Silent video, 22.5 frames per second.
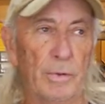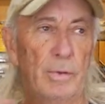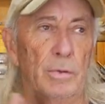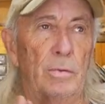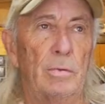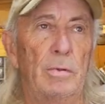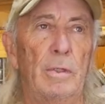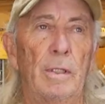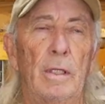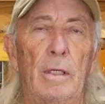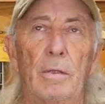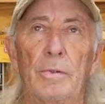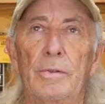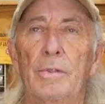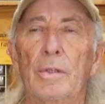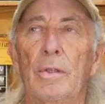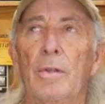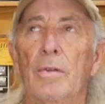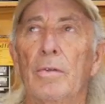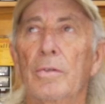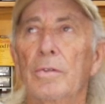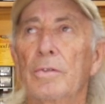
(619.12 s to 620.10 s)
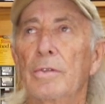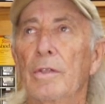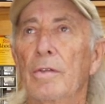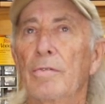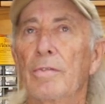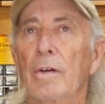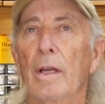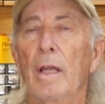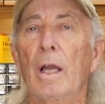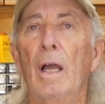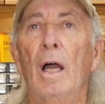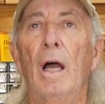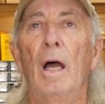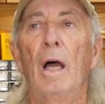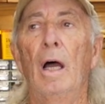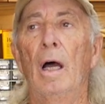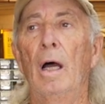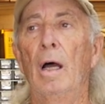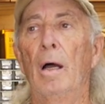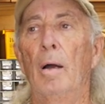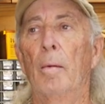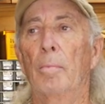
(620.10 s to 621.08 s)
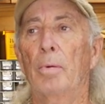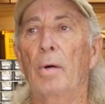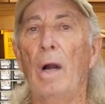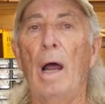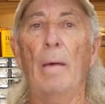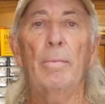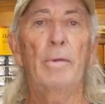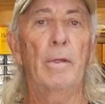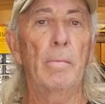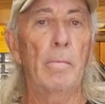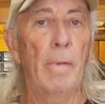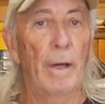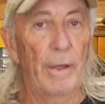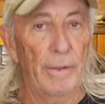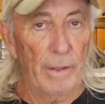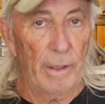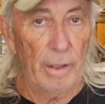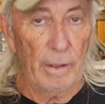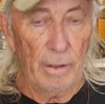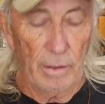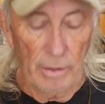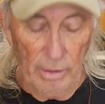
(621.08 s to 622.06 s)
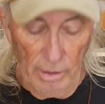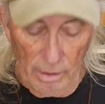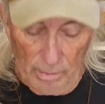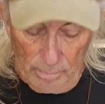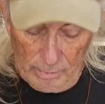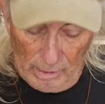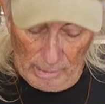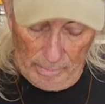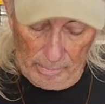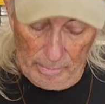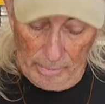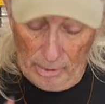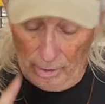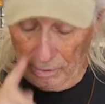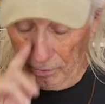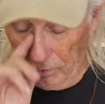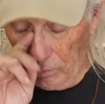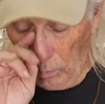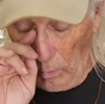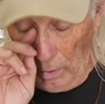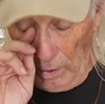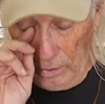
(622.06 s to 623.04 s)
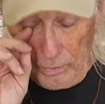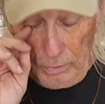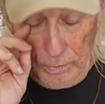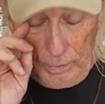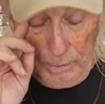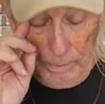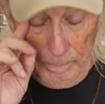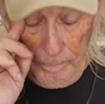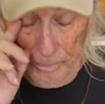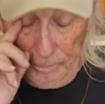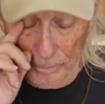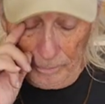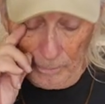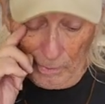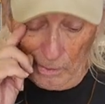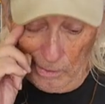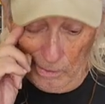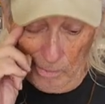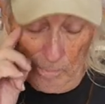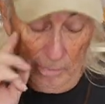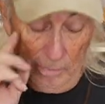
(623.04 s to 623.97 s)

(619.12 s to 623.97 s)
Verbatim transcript: today, let's see, Thursday, Friday, probably Monday. It'll probably be on its way to you. In the